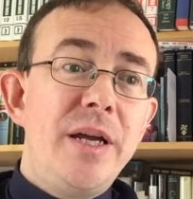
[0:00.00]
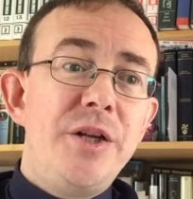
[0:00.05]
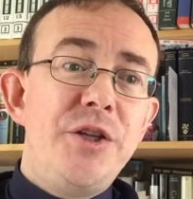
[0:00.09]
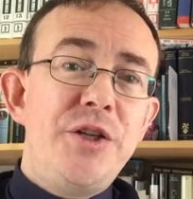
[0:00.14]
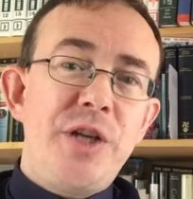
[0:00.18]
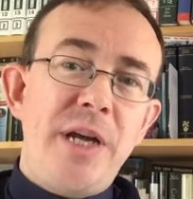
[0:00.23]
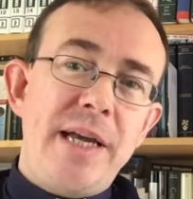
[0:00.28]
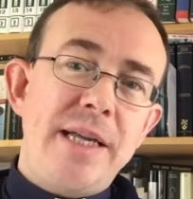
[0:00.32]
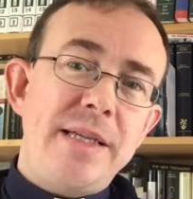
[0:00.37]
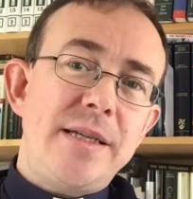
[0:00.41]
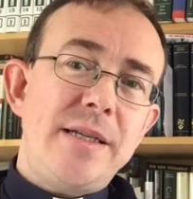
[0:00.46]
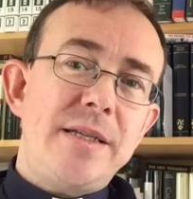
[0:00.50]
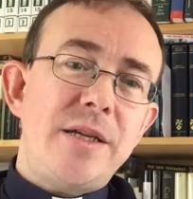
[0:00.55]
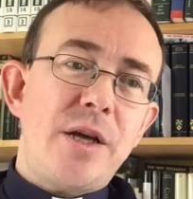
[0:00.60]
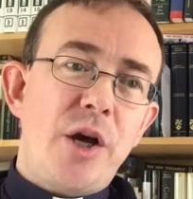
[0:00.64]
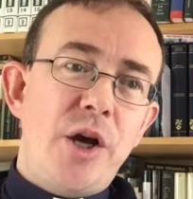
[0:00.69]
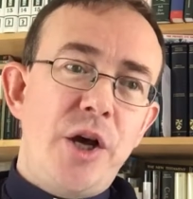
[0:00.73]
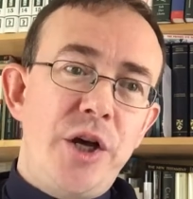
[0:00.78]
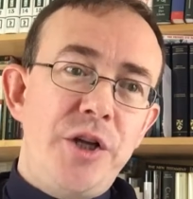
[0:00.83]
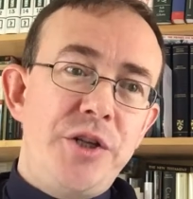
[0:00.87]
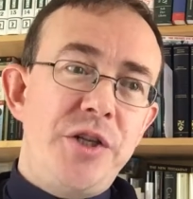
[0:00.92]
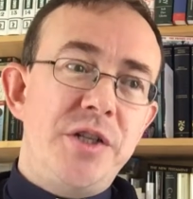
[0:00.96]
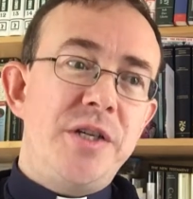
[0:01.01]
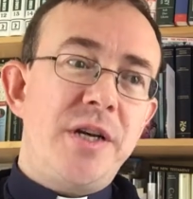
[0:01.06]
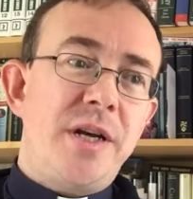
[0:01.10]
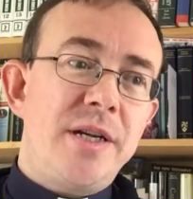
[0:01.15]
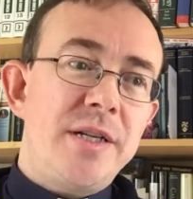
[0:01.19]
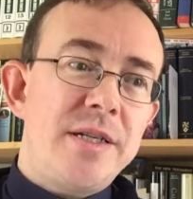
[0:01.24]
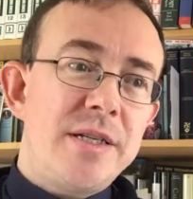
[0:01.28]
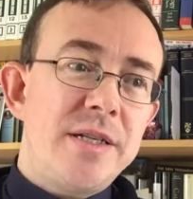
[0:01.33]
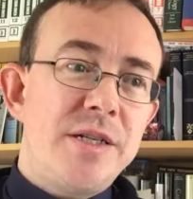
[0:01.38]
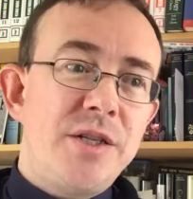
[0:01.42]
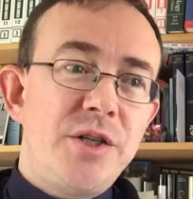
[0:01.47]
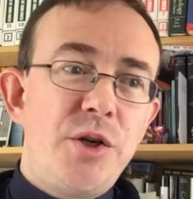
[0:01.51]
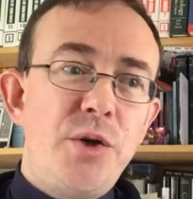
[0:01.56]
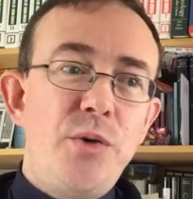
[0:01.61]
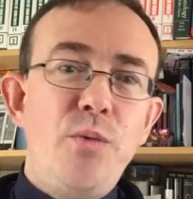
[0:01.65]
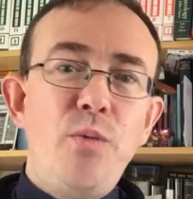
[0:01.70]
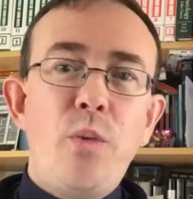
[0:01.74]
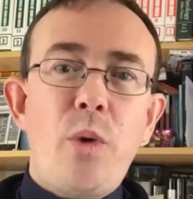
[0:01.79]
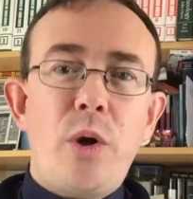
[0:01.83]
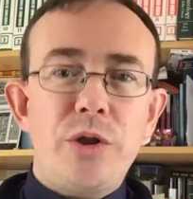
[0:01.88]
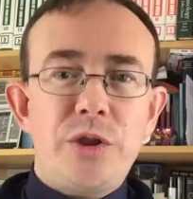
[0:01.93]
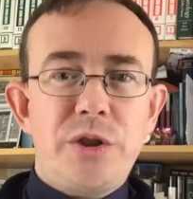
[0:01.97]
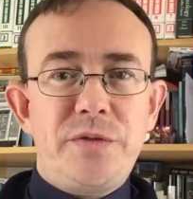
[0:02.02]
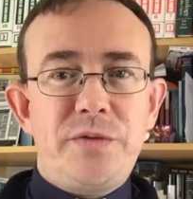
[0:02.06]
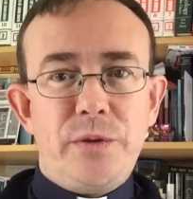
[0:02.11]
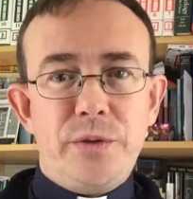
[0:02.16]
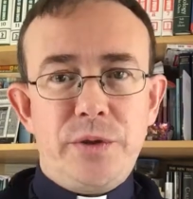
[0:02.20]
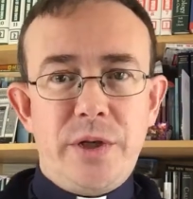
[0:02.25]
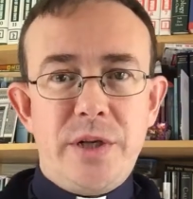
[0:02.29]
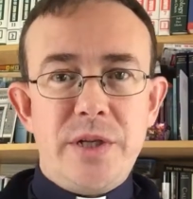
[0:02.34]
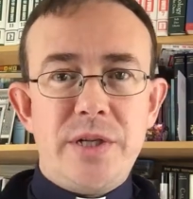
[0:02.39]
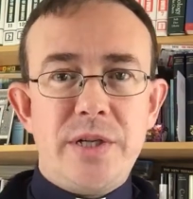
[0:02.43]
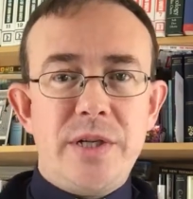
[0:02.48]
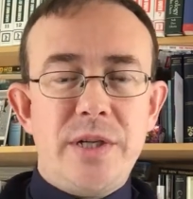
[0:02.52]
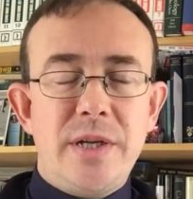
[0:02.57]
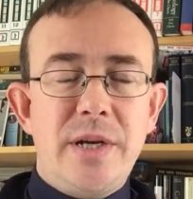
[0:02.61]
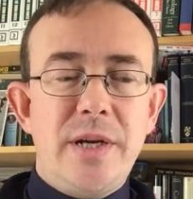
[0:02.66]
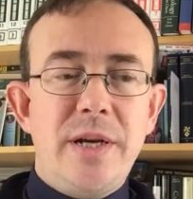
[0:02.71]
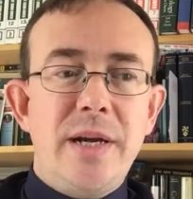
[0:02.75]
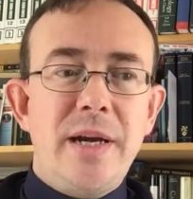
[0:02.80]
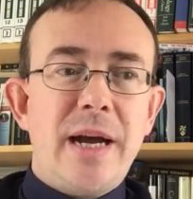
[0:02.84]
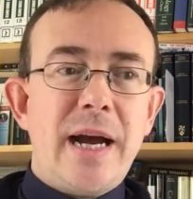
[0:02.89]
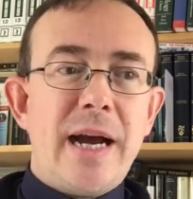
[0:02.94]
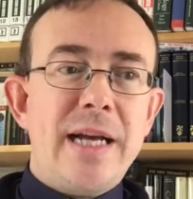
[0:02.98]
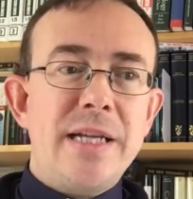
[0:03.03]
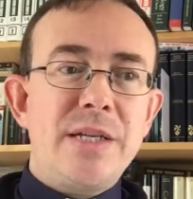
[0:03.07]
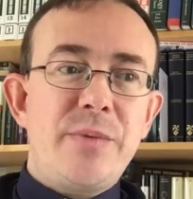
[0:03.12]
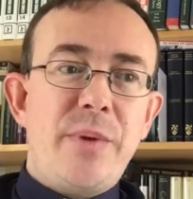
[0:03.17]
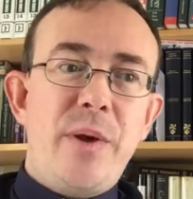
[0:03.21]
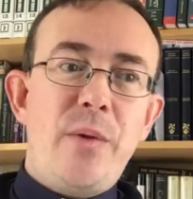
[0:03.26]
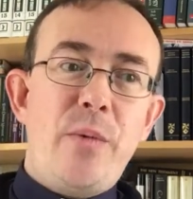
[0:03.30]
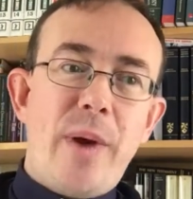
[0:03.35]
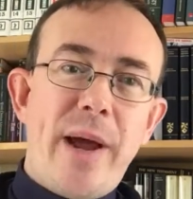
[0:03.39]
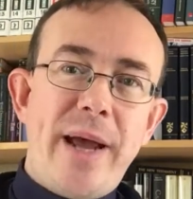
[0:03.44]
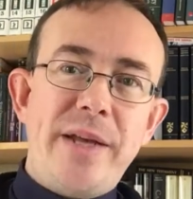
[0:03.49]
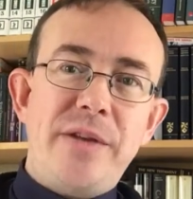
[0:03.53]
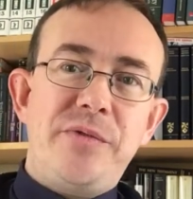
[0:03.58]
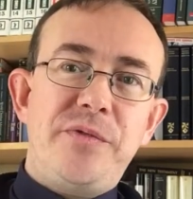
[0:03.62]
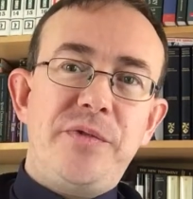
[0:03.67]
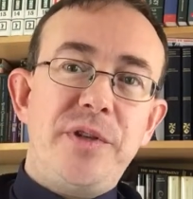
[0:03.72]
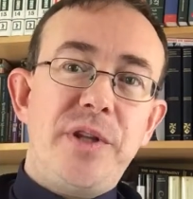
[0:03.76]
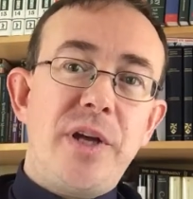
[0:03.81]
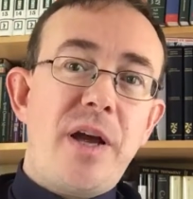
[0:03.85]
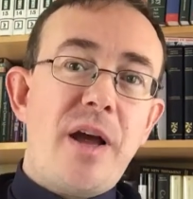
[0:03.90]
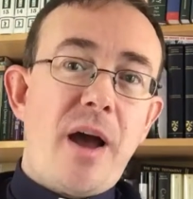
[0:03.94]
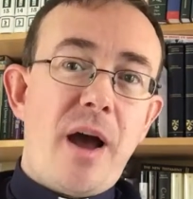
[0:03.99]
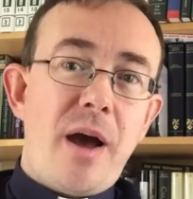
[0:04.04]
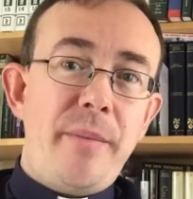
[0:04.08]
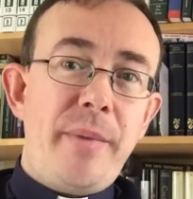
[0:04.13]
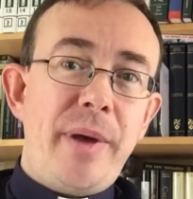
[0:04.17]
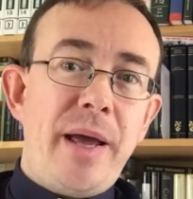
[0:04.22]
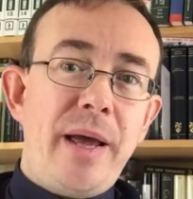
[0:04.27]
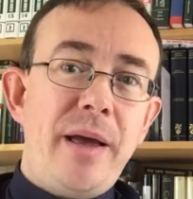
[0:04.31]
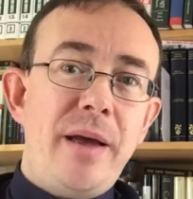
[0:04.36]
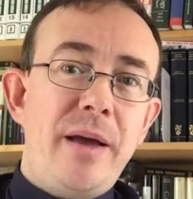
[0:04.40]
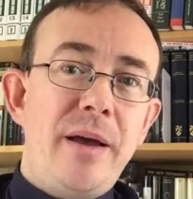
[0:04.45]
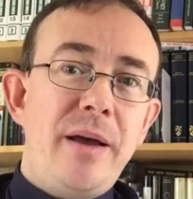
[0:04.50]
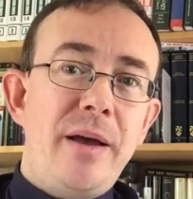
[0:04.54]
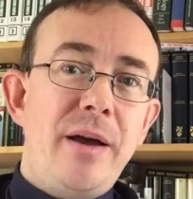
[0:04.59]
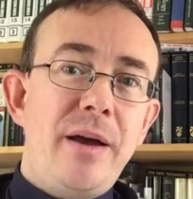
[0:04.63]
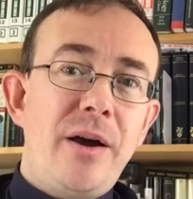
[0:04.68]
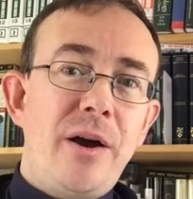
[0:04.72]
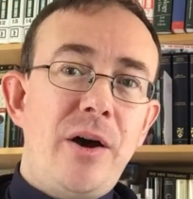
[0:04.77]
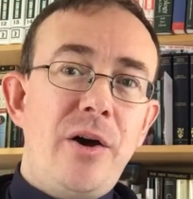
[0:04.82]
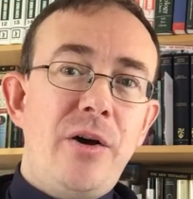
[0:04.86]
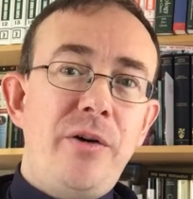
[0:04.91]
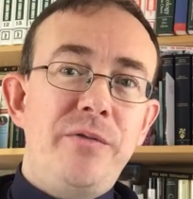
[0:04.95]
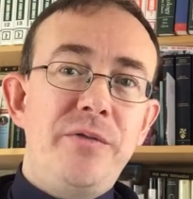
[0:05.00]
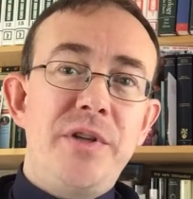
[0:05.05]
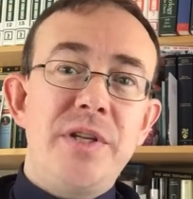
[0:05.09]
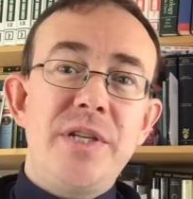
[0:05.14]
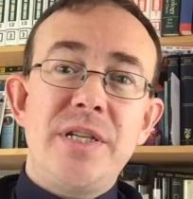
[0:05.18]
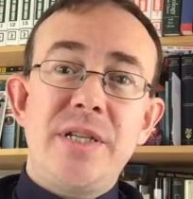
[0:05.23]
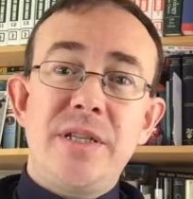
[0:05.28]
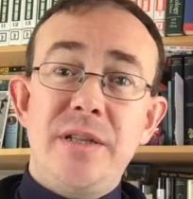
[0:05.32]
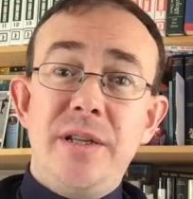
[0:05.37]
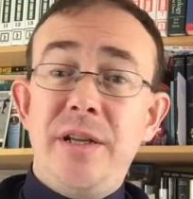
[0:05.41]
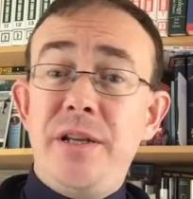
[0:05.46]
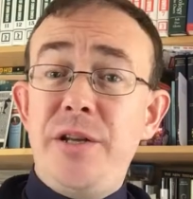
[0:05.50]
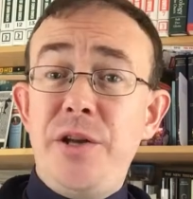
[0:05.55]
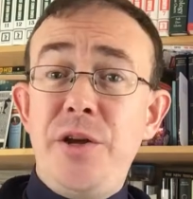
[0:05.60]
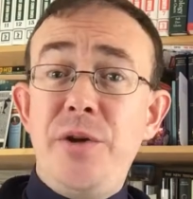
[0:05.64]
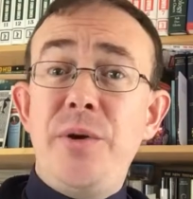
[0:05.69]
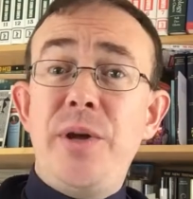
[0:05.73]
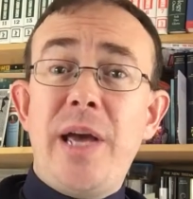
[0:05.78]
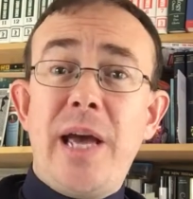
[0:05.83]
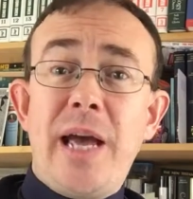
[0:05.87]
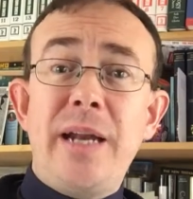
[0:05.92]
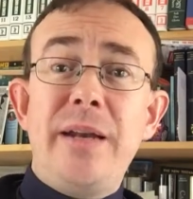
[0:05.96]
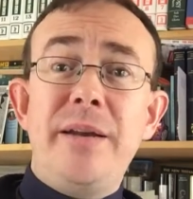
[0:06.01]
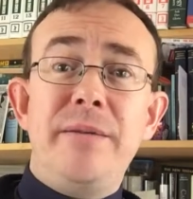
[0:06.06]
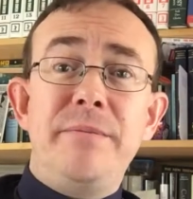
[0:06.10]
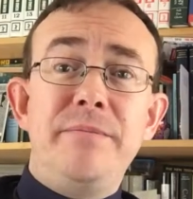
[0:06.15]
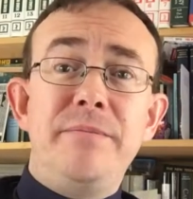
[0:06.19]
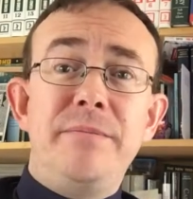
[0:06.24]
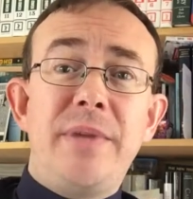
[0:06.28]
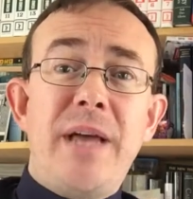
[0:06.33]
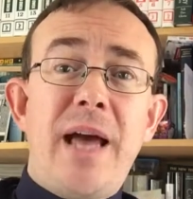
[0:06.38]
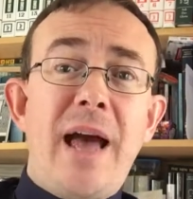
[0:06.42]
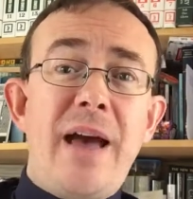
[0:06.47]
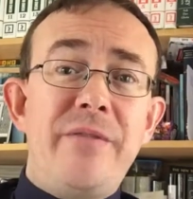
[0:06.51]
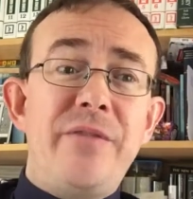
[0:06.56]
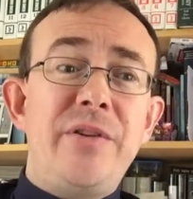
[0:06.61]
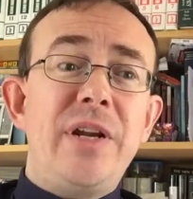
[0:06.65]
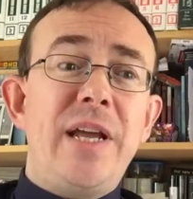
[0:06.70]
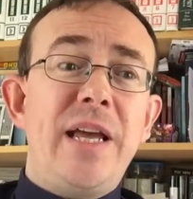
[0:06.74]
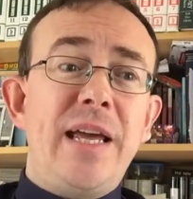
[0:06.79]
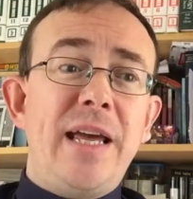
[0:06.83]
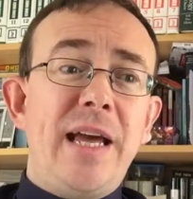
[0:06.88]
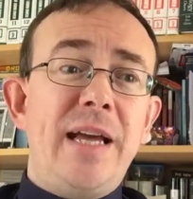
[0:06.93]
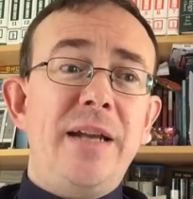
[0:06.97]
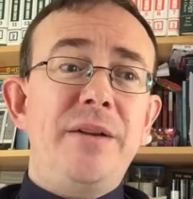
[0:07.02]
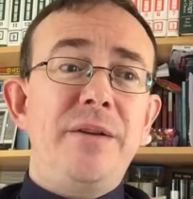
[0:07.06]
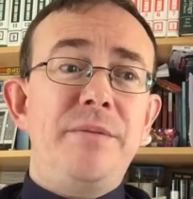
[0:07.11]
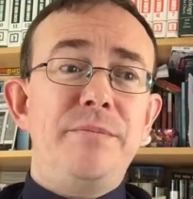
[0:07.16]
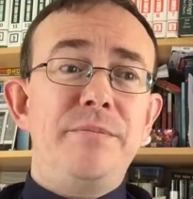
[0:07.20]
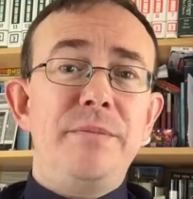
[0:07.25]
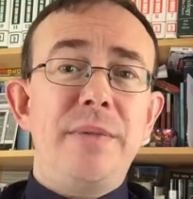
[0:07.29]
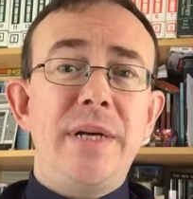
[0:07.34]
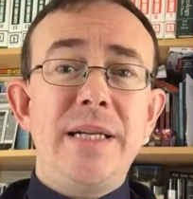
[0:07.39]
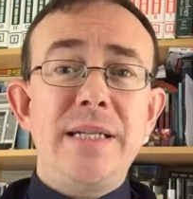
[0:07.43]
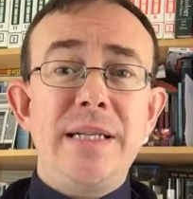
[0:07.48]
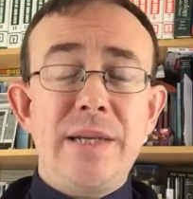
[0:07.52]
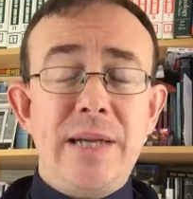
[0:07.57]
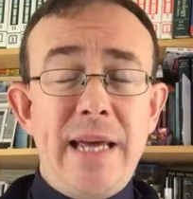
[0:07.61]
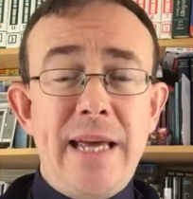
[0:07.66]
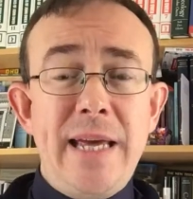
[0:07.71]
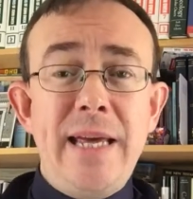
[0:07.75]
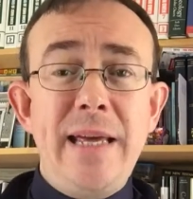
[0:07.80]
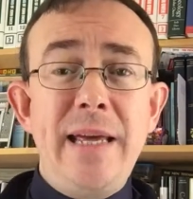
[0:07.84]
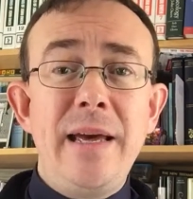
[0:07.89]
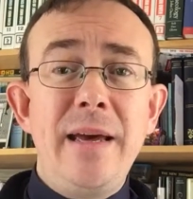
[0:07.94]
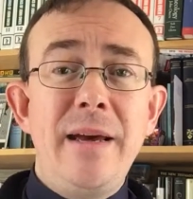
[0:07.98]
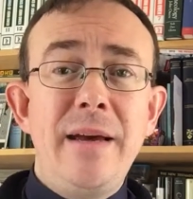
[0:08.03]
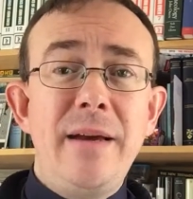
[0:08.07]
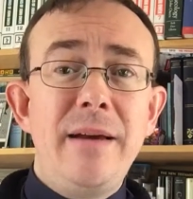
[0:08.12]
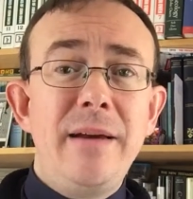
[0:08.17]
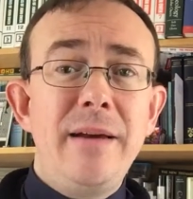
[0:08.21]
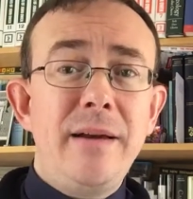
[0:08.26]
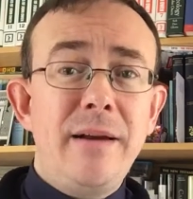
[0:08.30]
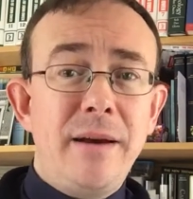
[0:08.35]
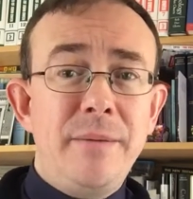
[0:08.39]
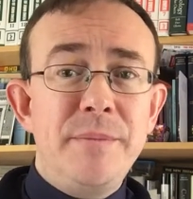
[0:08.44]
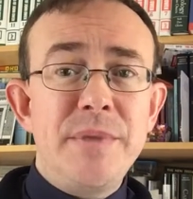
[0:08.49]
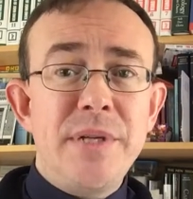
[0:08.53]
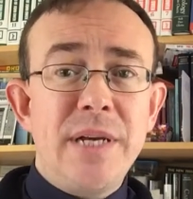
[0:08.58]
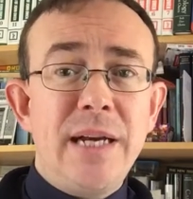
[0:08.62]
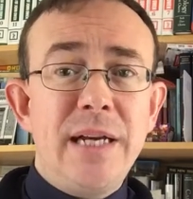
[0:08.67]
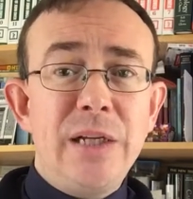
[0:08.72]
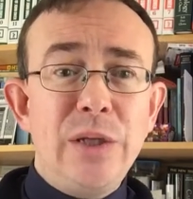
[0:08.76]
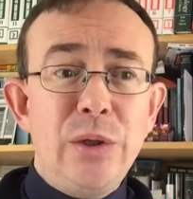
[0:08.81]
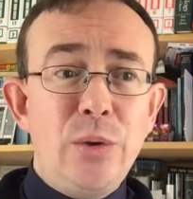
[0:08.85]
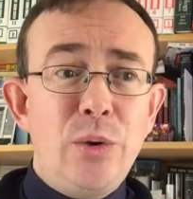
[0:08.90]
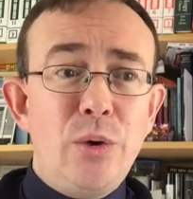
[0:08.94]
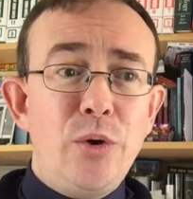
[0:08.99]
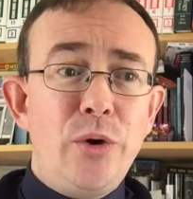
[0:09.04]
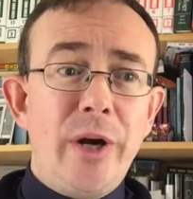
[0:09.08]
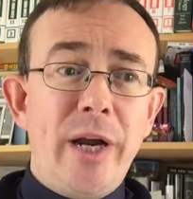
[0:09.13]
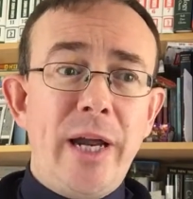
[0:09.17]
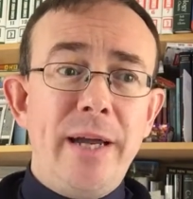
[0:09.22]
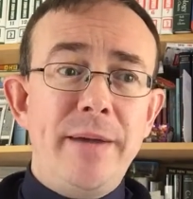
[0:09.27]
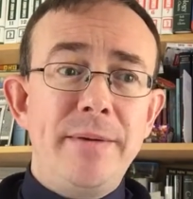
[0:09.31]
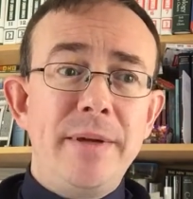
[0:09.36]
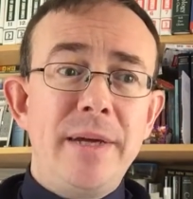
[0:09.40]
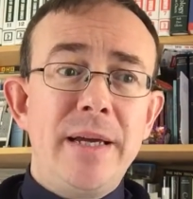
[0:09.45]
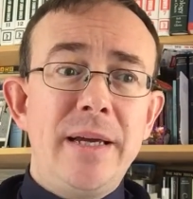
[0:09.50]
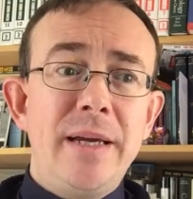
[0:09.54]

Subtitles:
Jesus urges us to watchfulness as we wait for the coming of the new kingdom, the heavenly kingdom, as he comes in glory.